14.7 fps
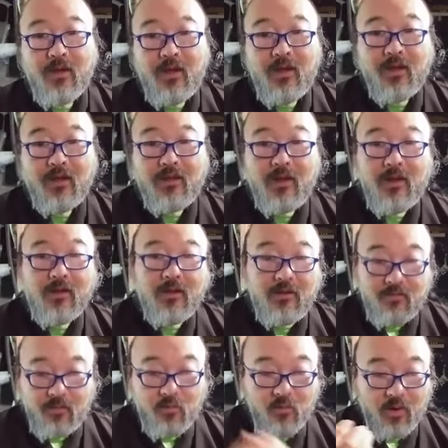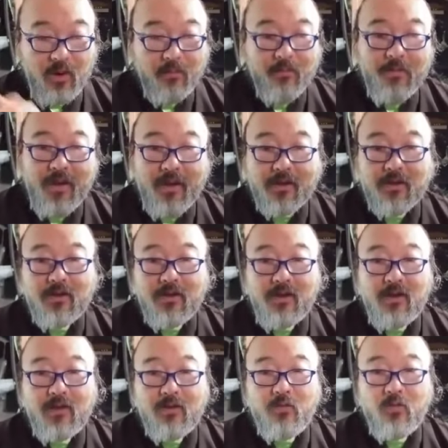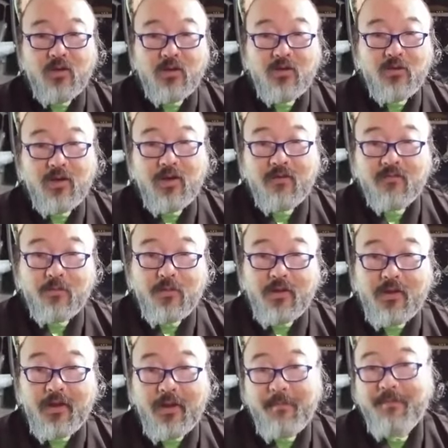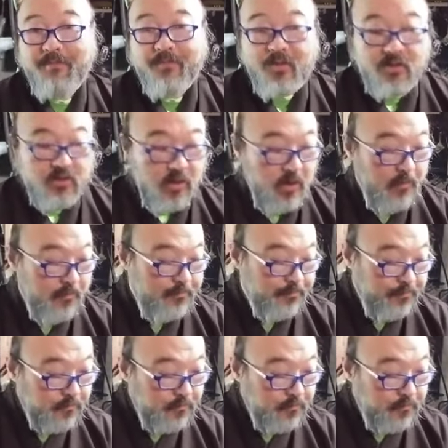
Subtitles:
and then unpack again when you have to play it. So